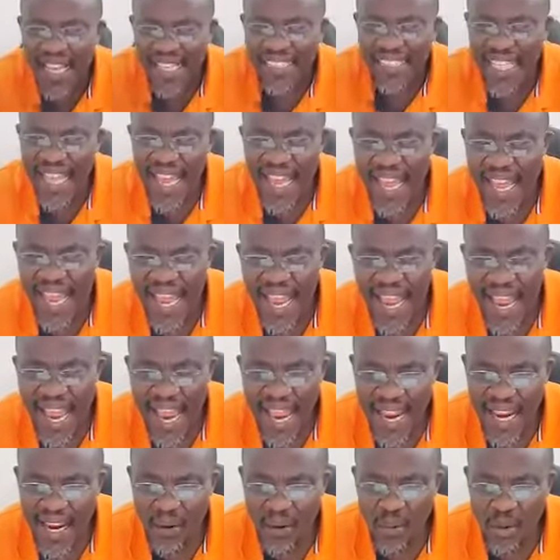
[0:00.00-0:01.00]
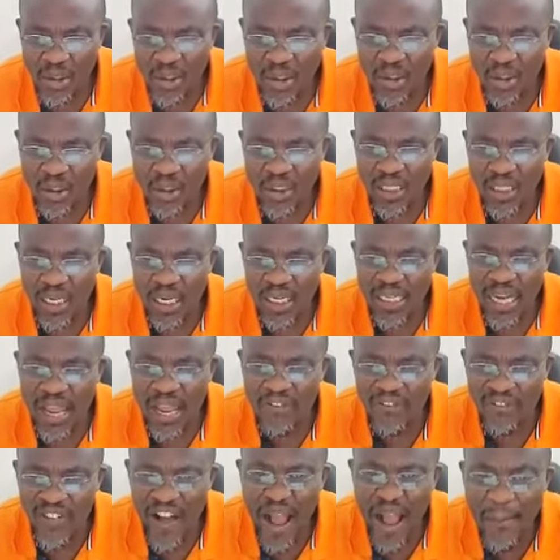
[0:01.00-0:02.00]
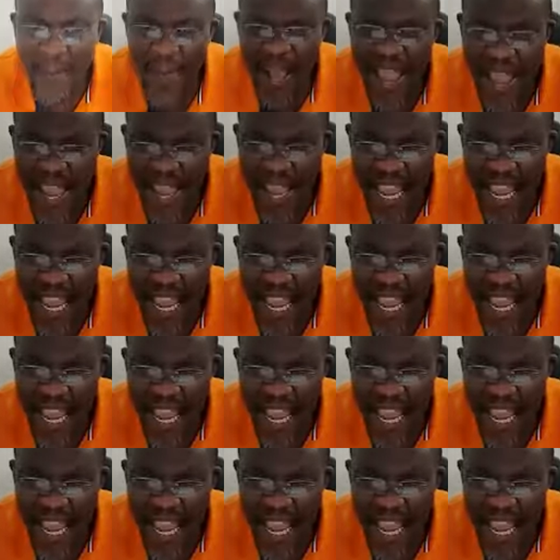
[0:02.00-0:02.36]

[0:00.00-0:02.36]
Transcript: the uh, what do you call it the farm uh,